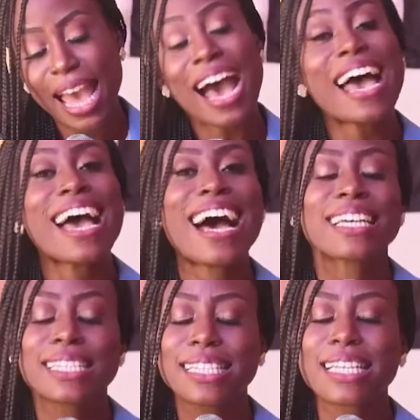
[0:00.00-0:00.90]
I
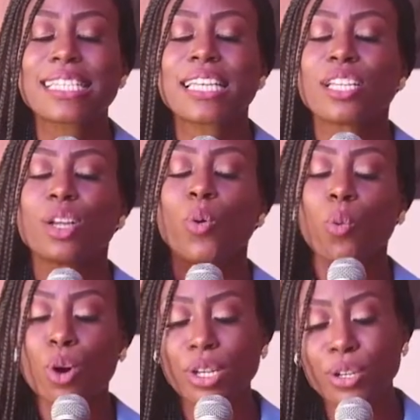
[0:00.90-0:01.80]
ask this in the
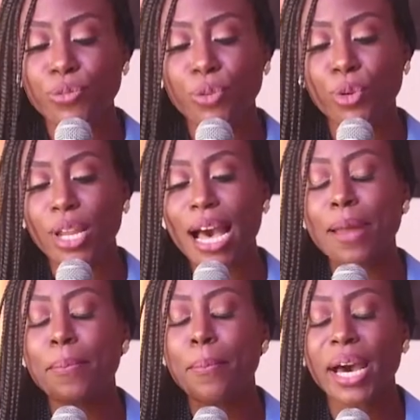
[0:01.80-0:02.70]
wonderful
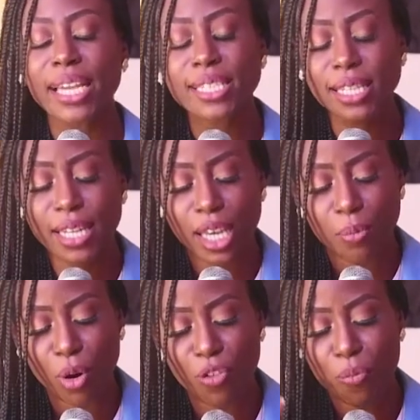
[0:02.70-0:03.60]
and mighty name
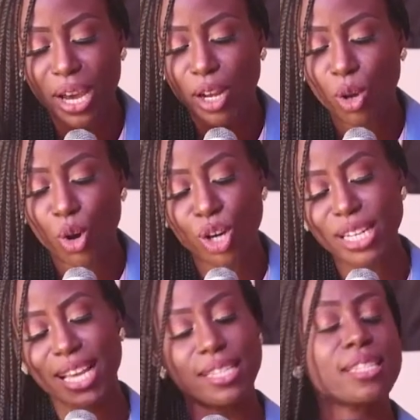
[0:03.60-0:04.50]
of my Lord
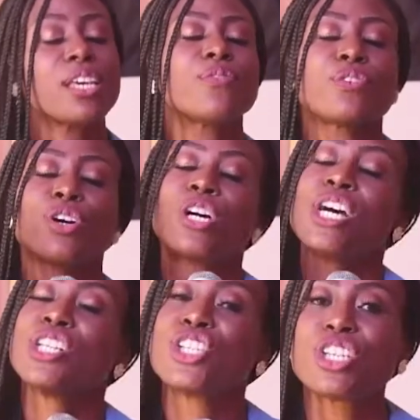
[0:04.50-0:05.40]
and Savior,
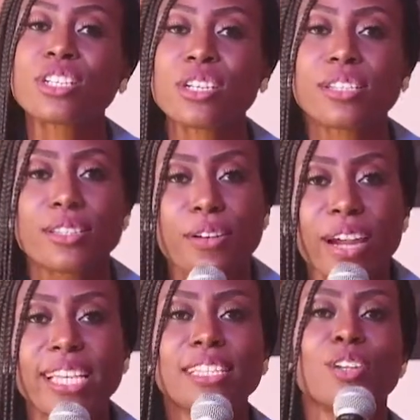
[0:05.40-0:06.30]
Jesus Christ.